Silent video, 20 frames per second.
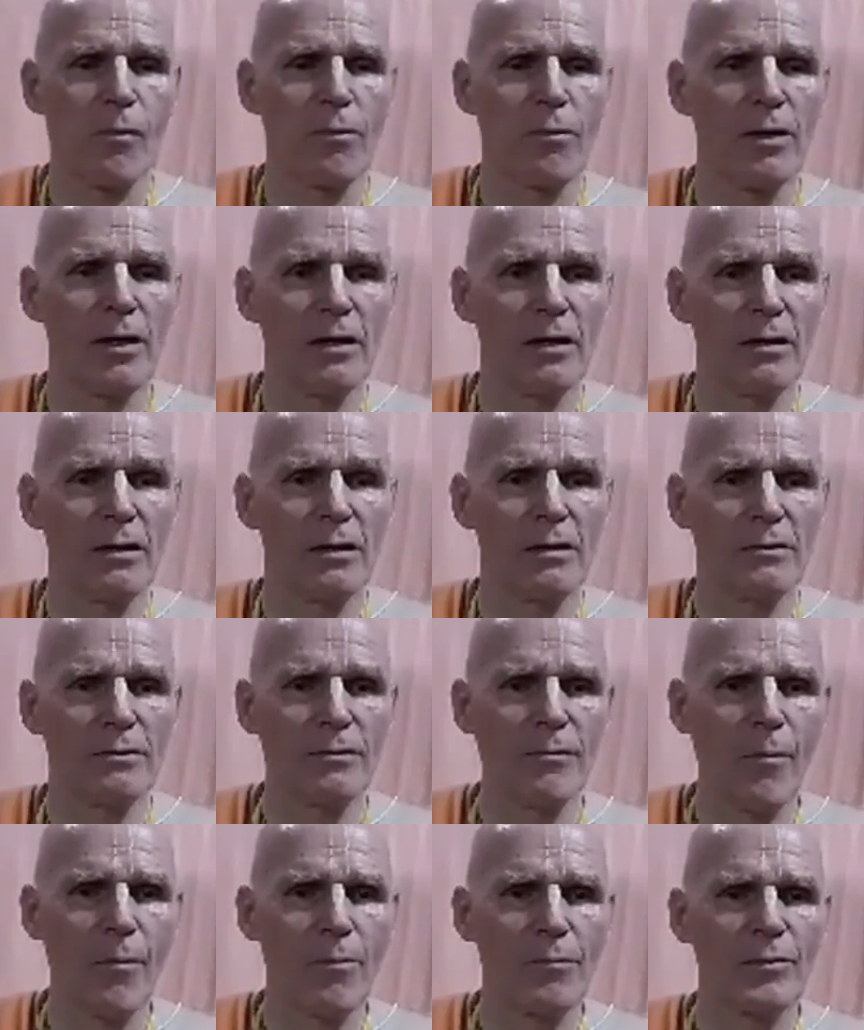
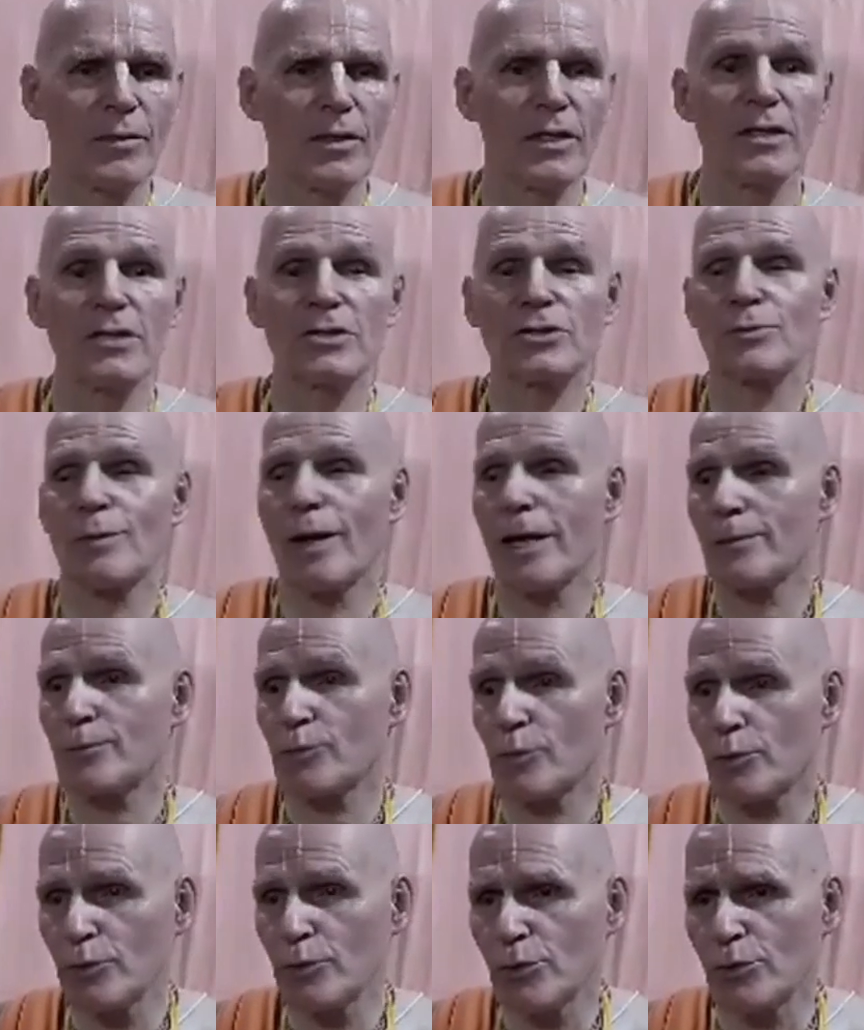He is my
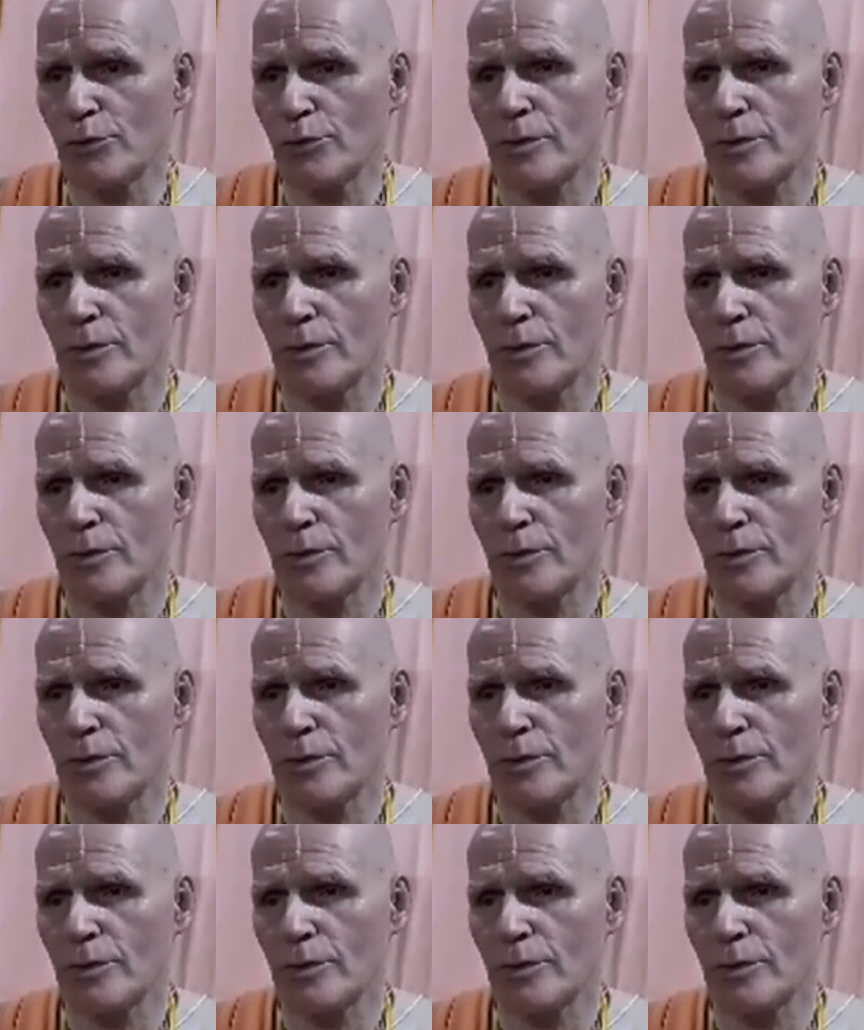Prabhu.